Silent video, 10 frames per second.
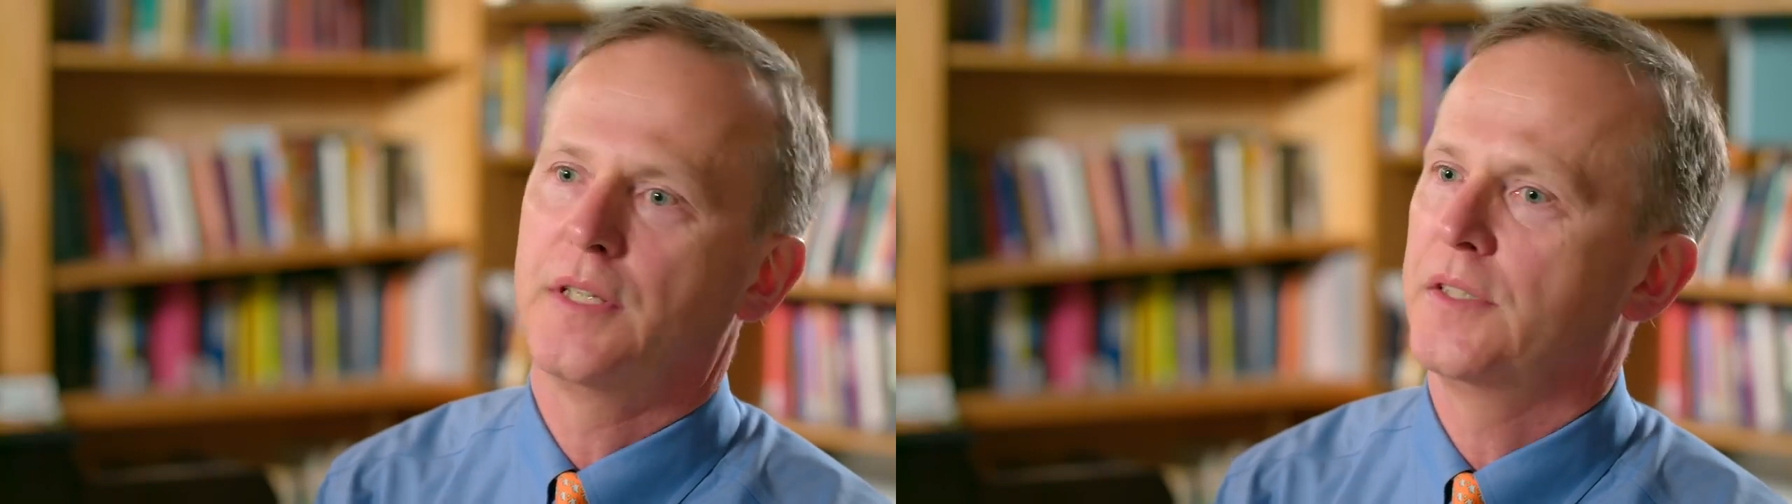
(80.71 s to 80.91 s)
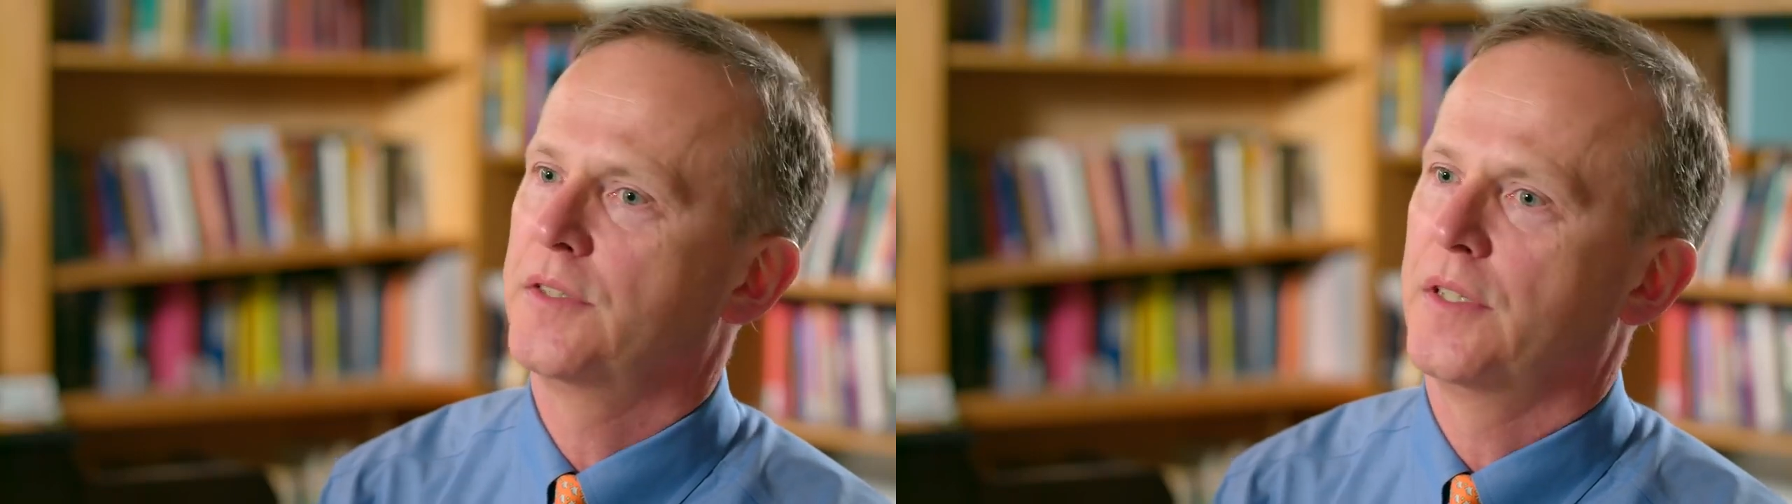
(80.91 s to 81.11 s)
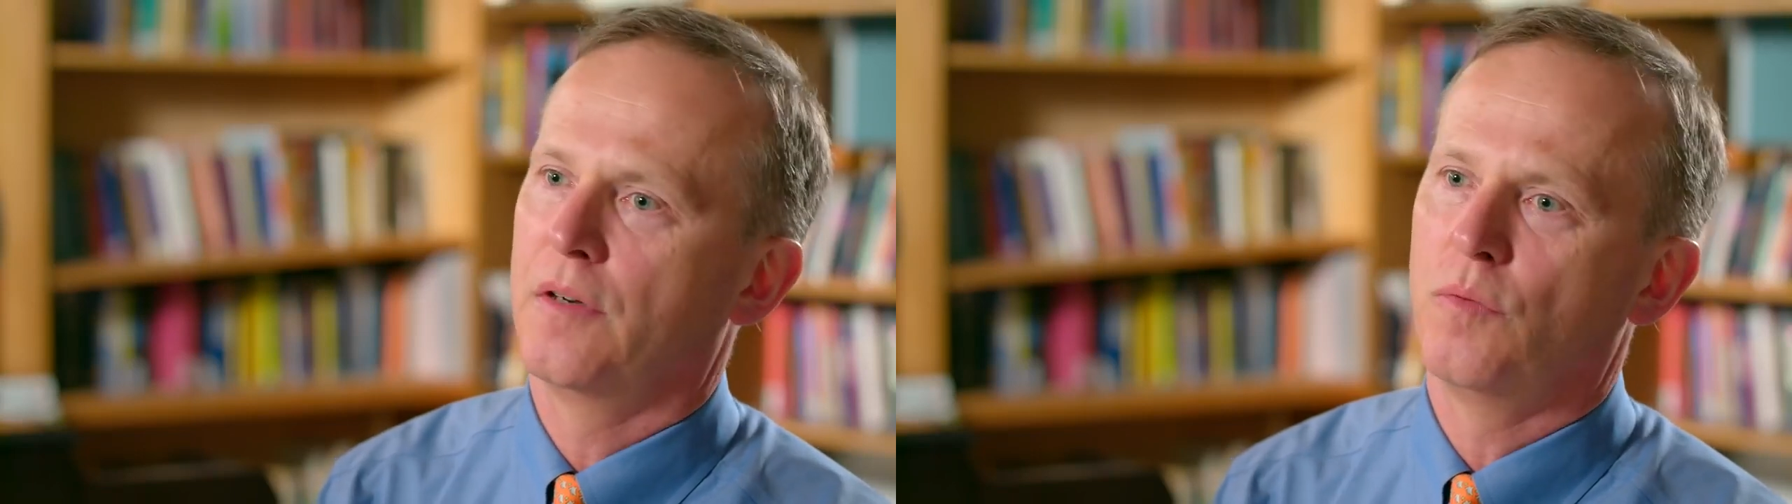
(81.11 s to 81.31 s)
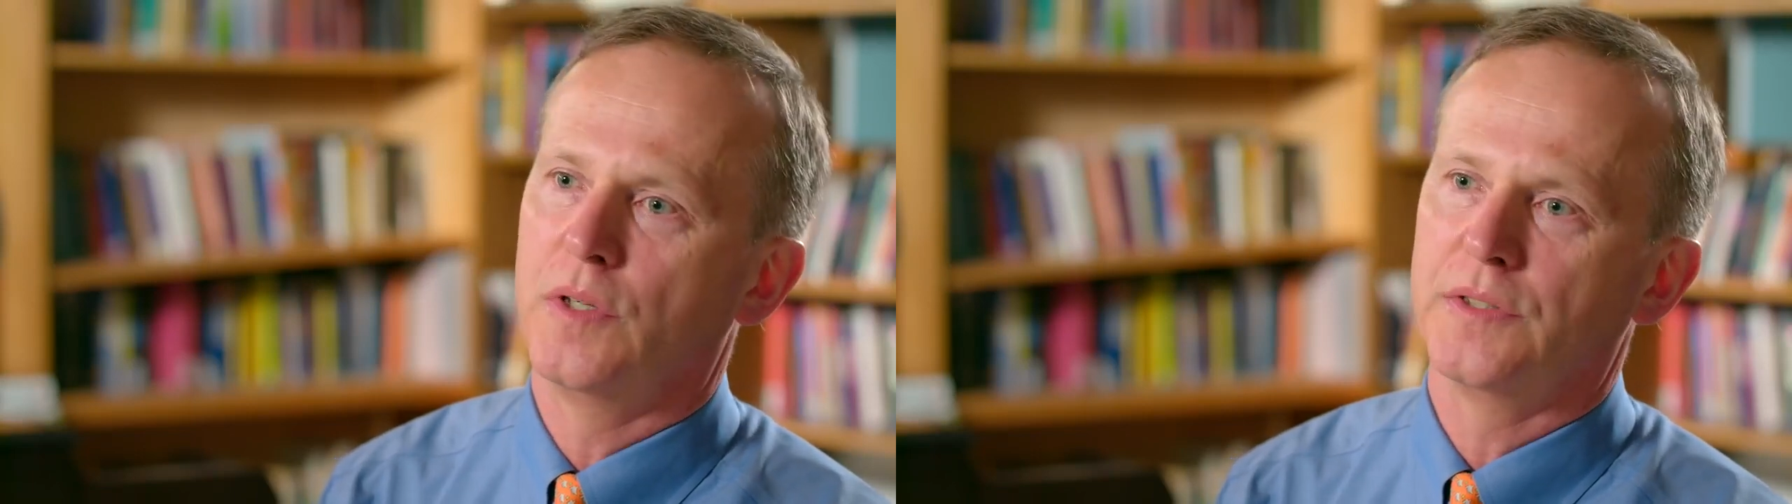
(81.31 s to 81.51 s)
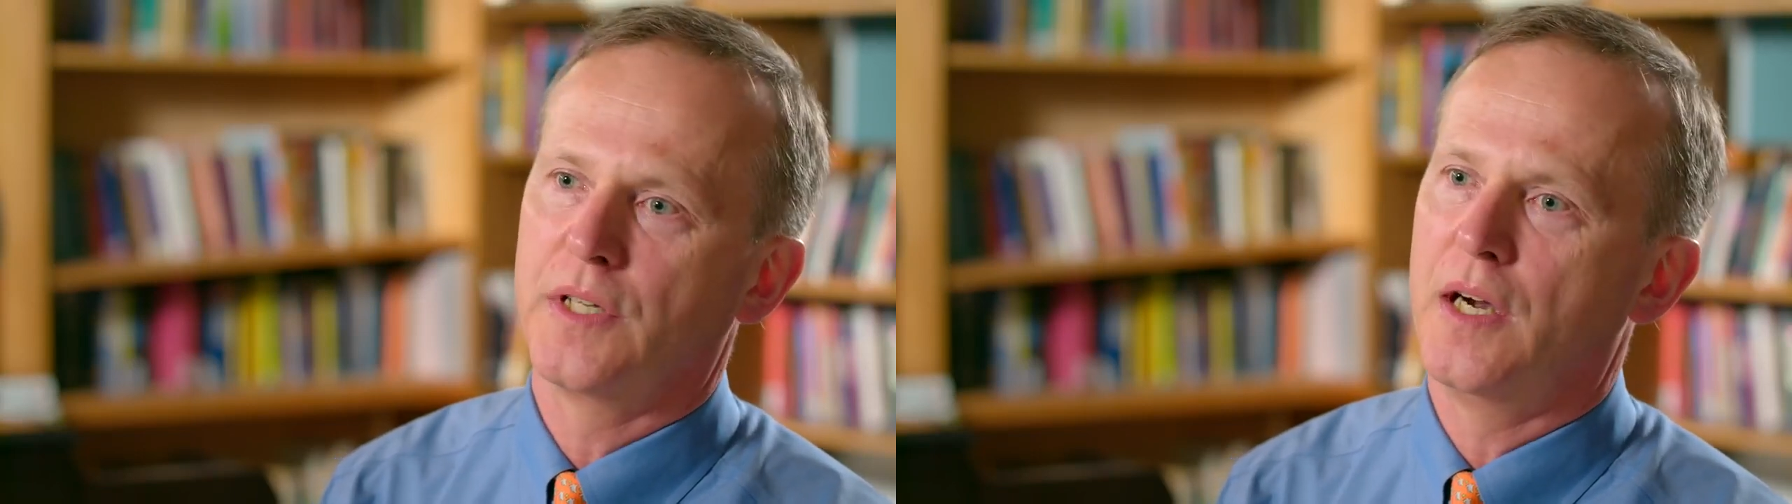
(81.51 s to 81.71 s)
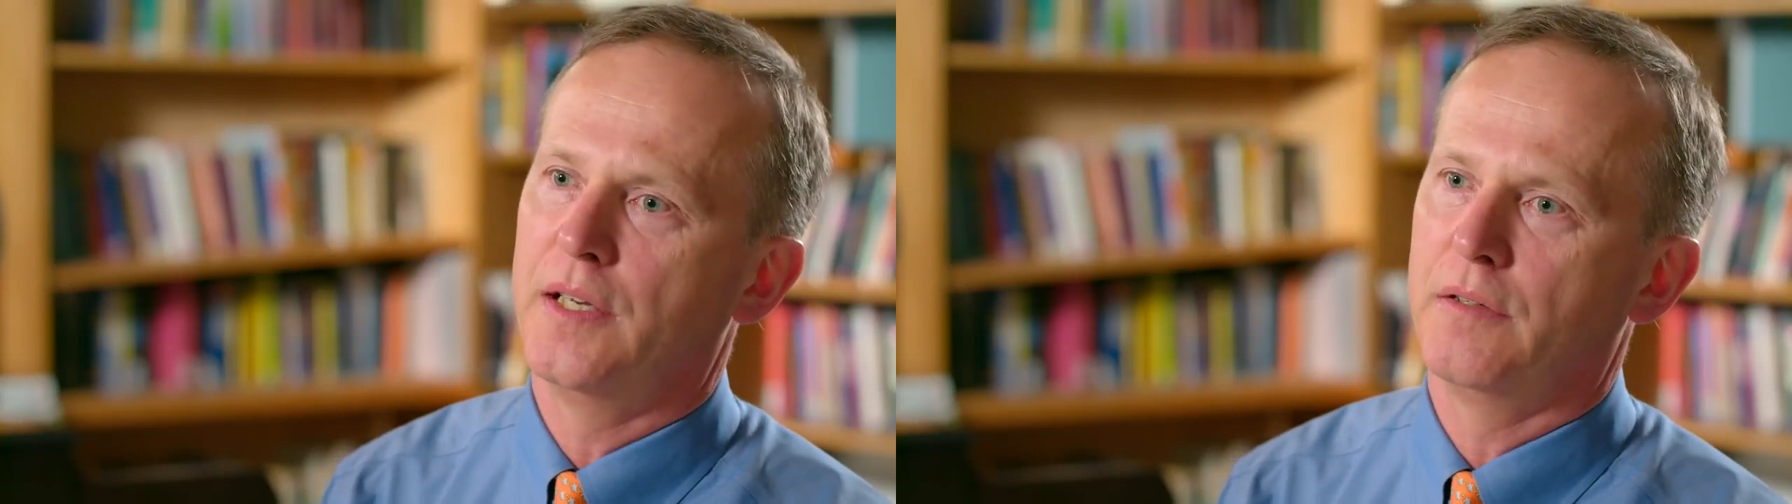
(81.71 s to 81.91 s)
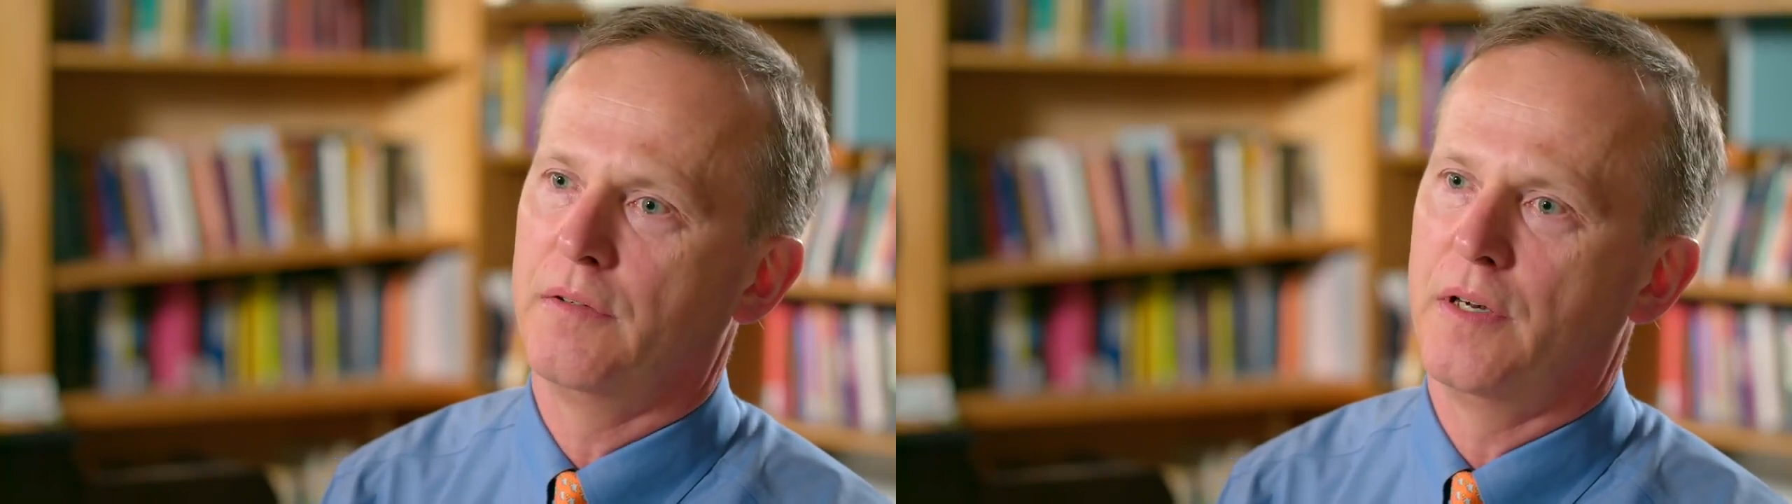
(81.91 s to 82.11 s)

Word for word: testing of one kind or